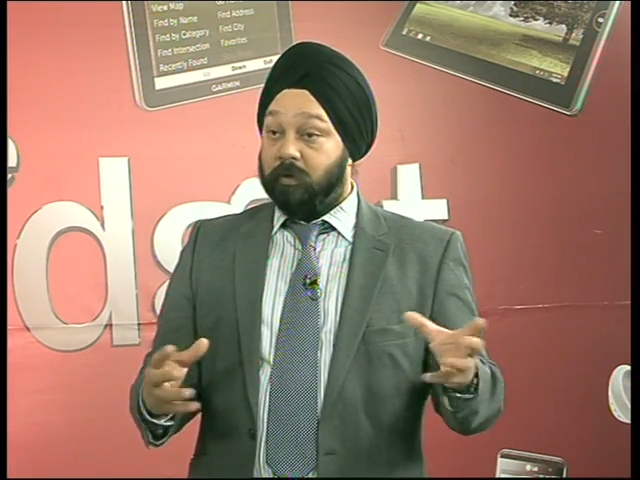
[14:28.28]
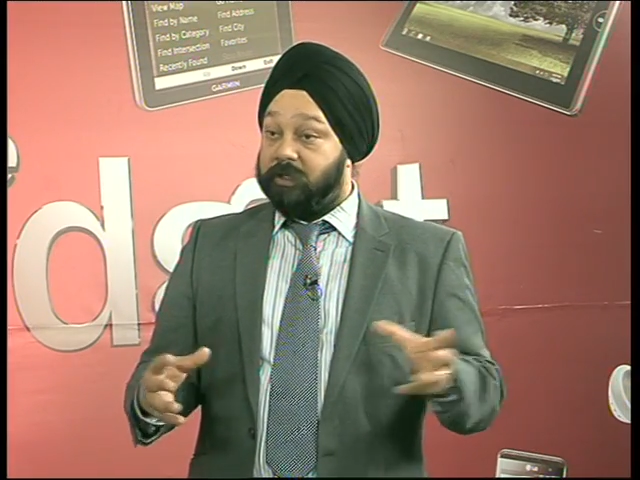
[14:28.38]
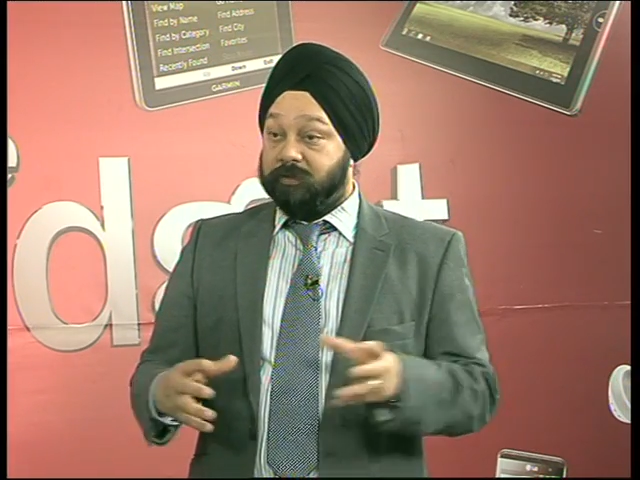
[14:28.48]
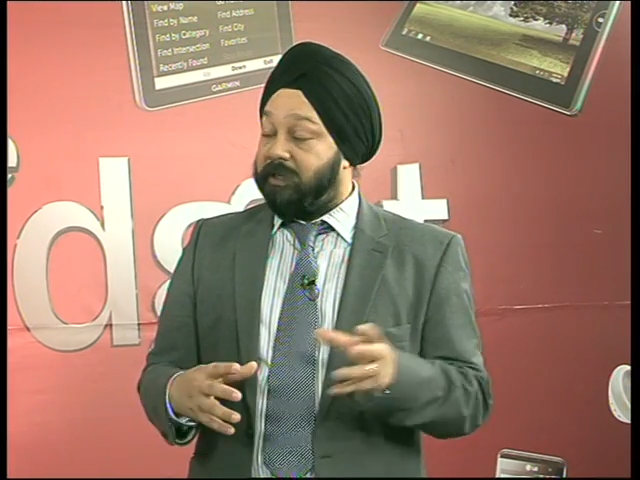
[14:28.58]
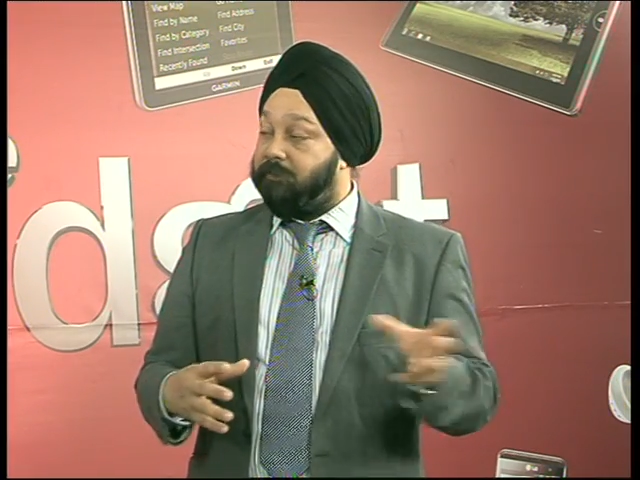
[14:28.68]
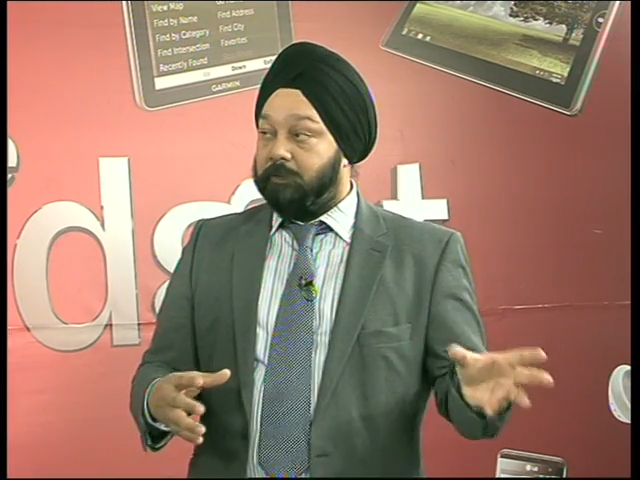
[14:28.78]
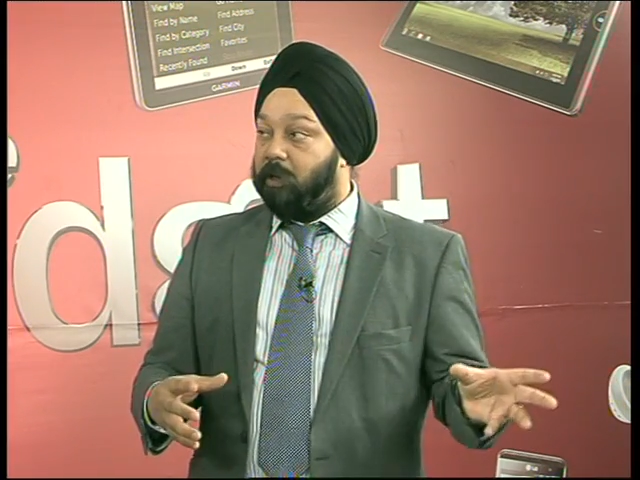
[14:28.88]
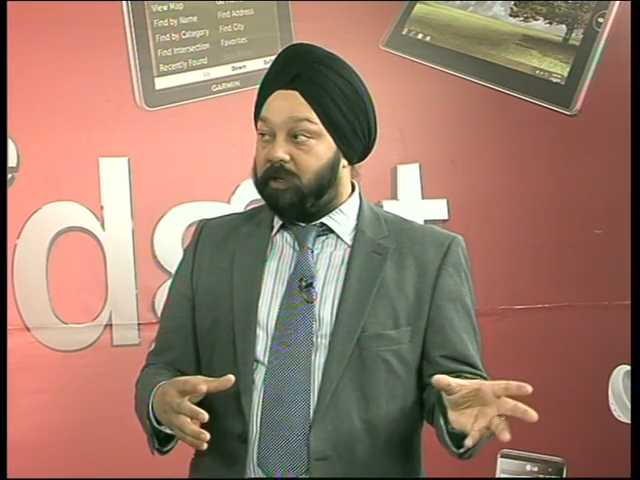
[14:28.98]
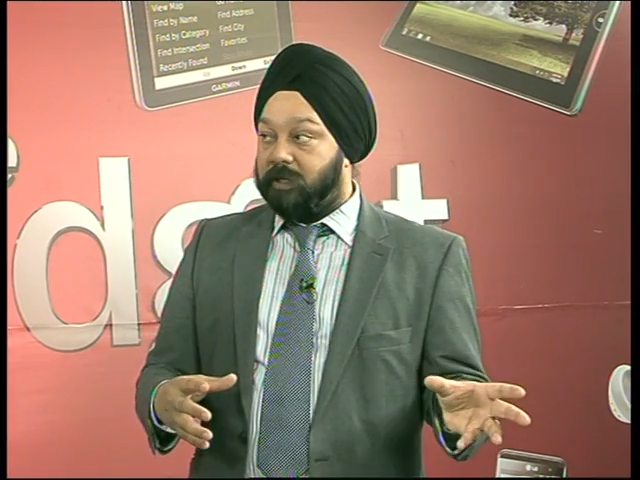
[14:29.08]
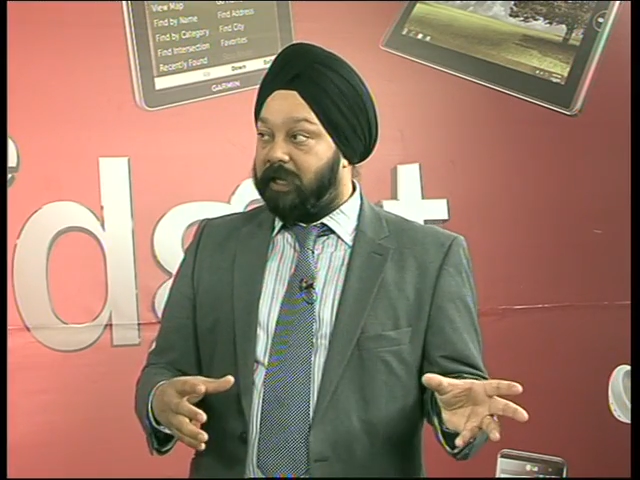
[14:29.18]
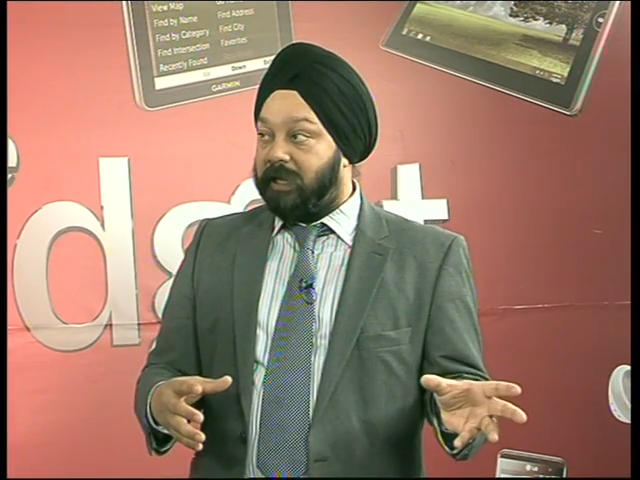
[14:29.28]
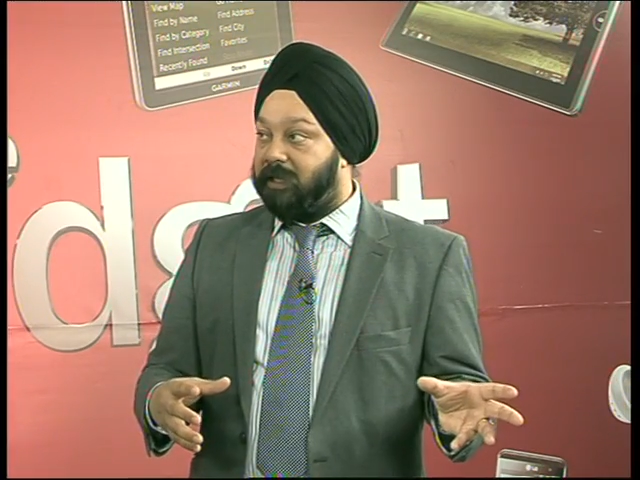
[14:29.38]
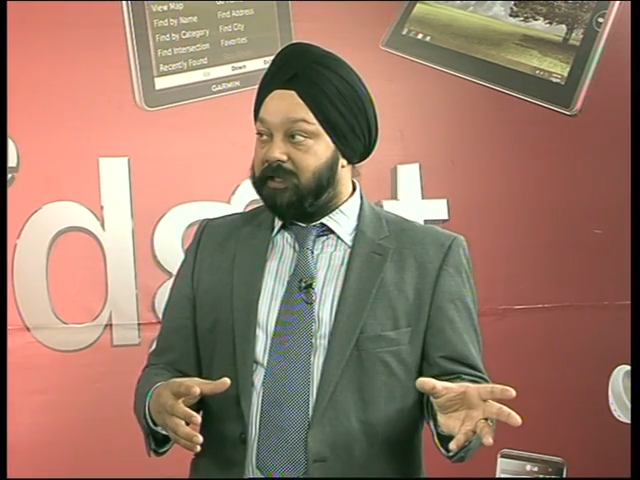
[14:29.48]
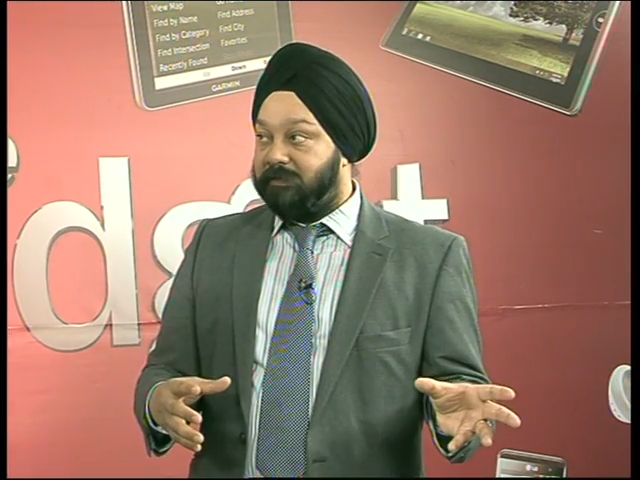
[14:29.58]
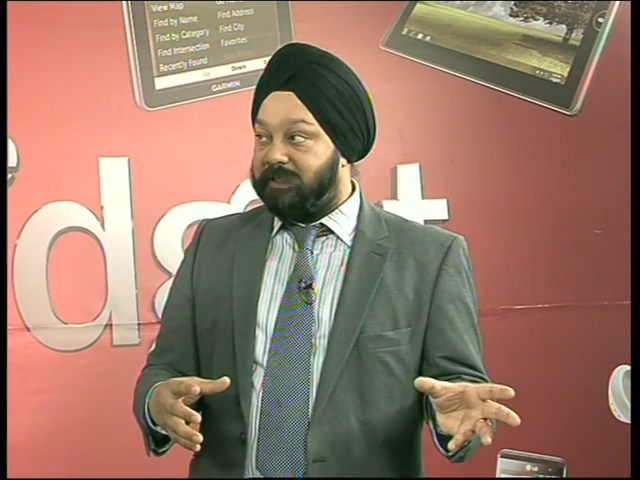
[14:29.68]
straight from your
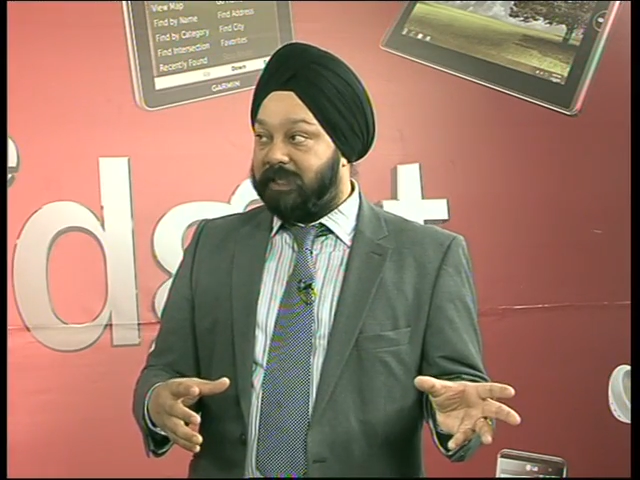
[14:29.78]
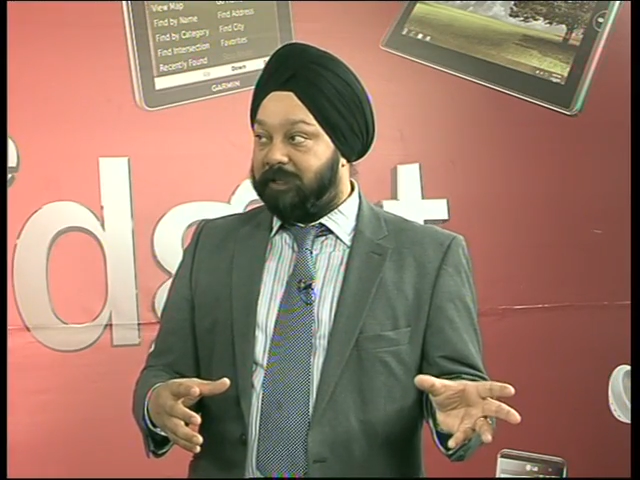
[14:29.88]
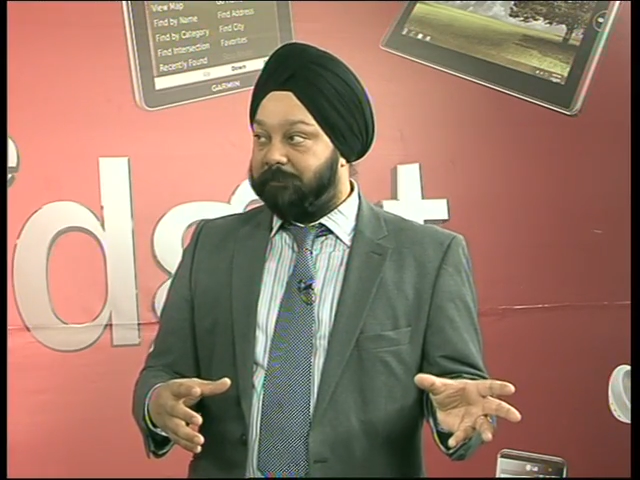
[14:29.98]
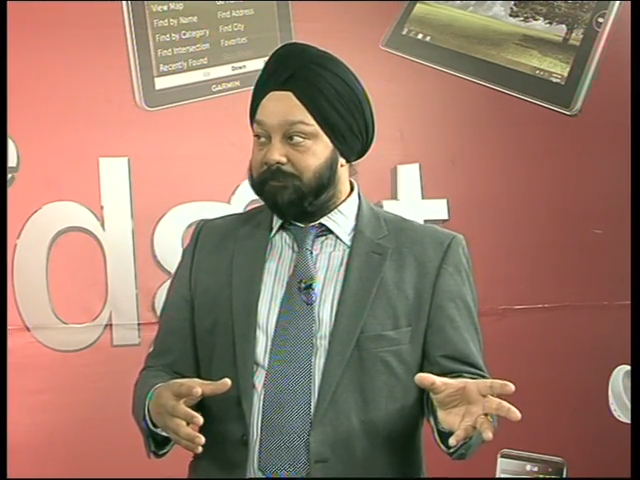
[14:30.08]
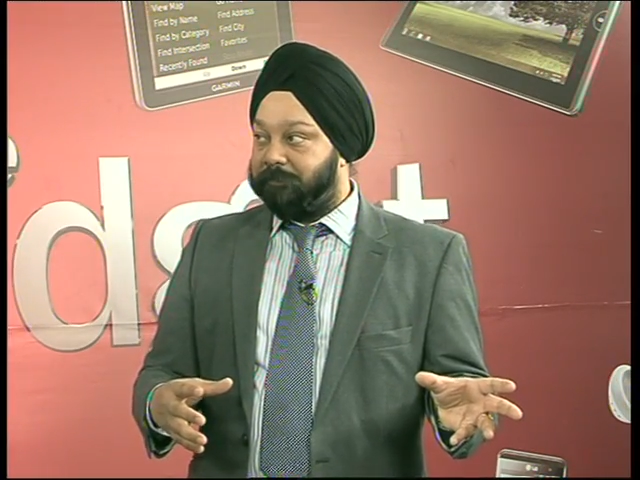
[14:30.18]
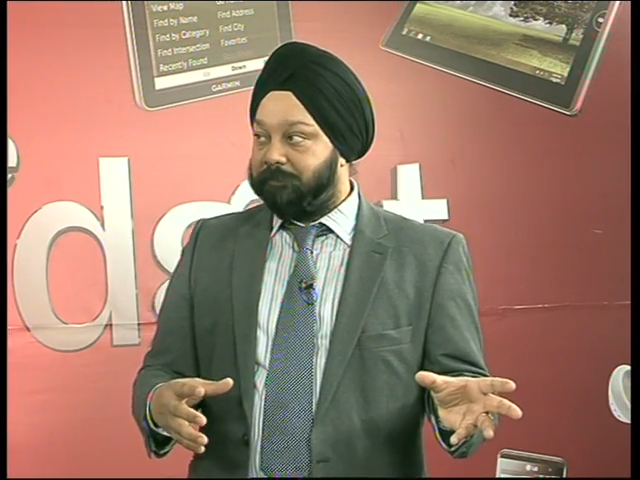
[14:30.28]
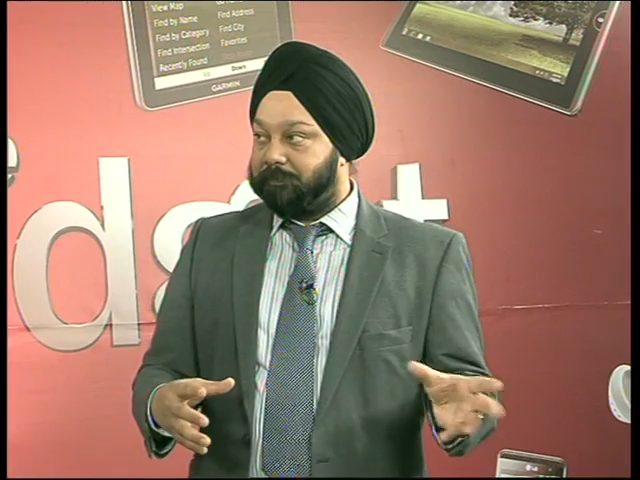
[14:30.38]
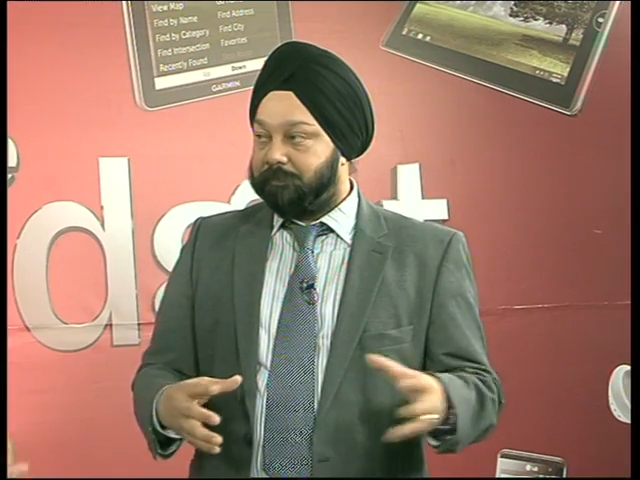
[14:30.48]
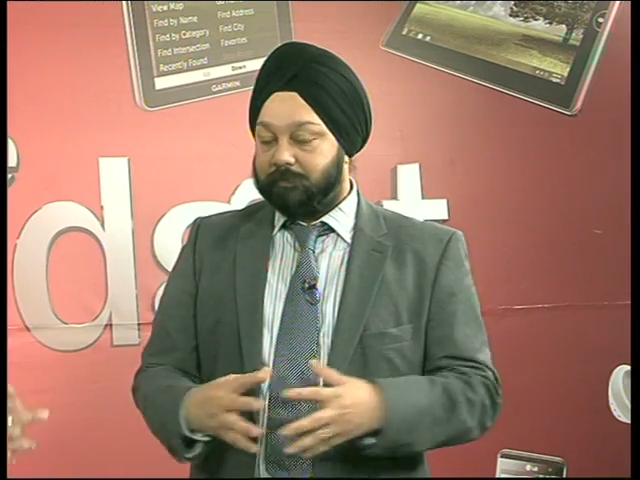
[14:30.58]
TV set. Yeah,